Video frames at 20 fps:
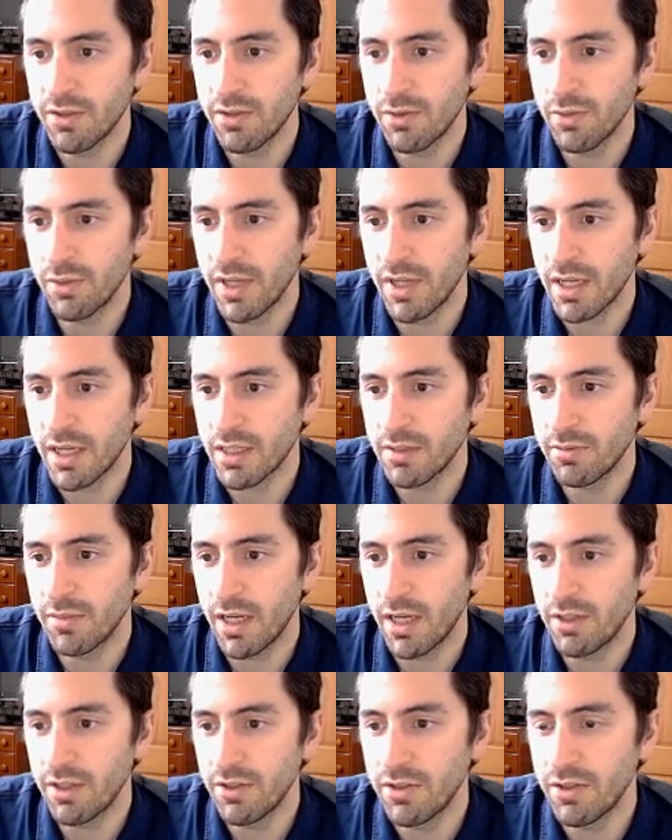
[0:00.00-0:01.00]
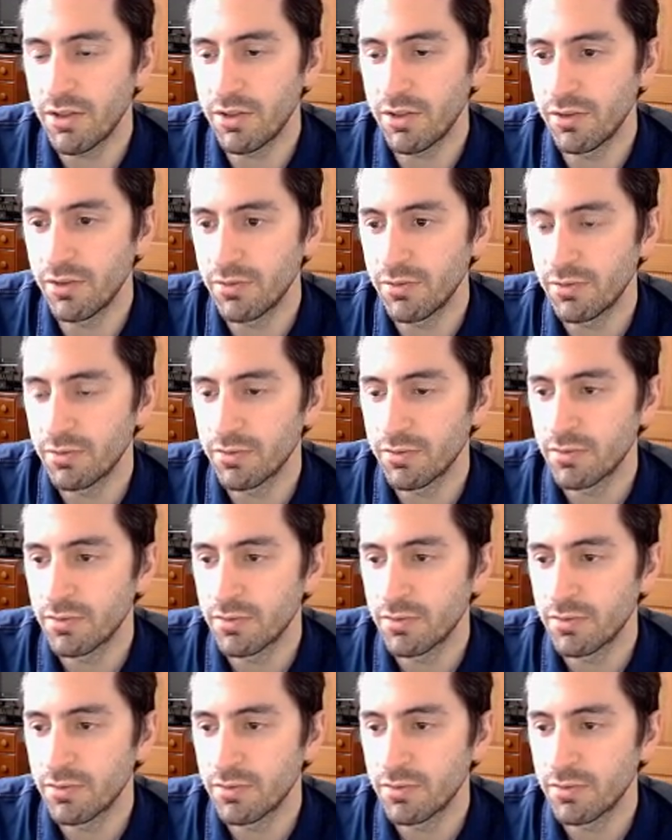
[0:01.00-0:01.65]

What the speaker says: 3x minus 2.